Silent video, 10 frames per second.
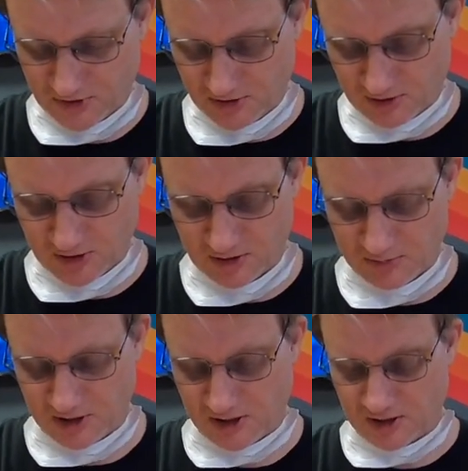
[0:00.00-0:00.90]
He's letting
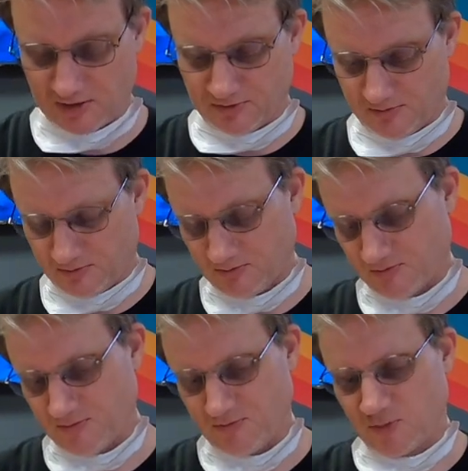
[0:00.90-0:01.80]
me kind of
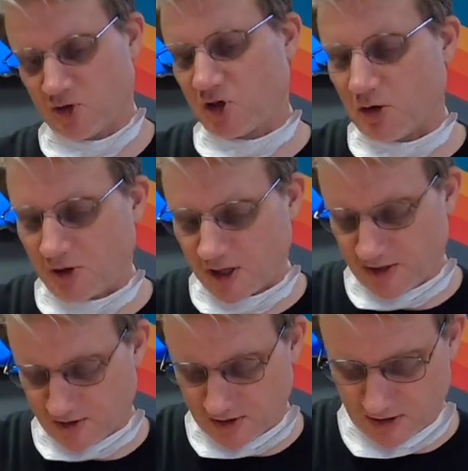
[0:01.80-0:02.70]

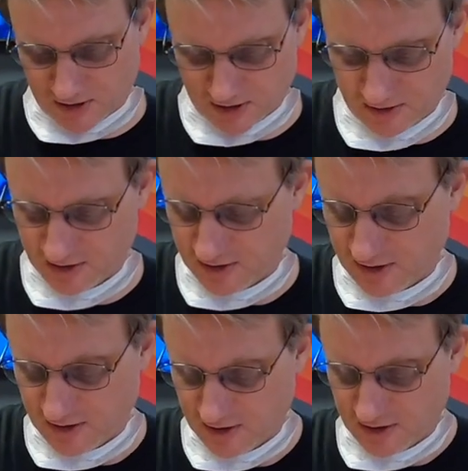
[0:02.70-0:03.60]
showcase it here.
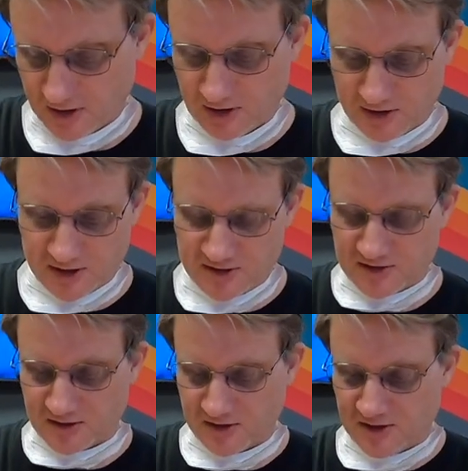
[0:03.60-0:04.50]
Yeah.
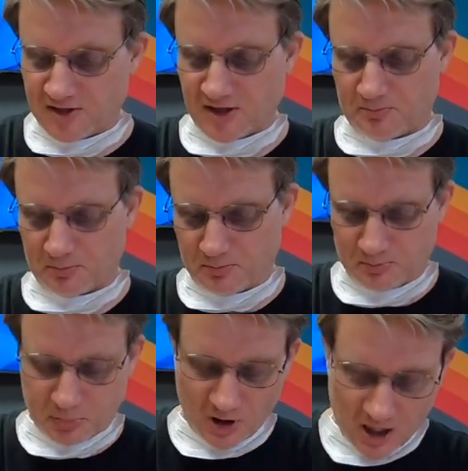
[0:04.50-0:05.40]
This is
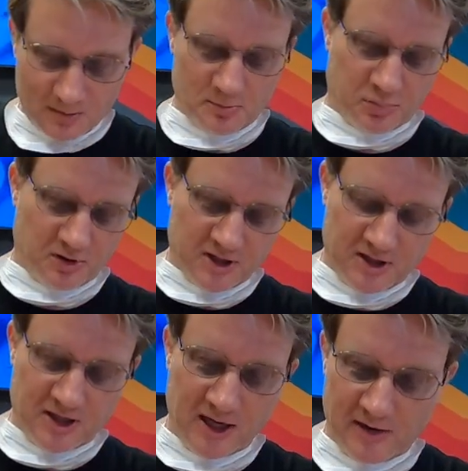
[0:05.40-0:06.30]

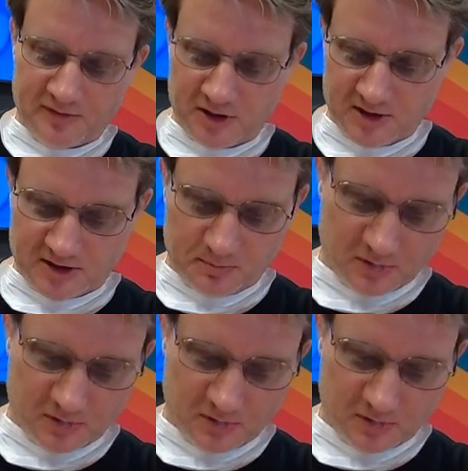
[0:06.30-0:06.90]
probably the heftiest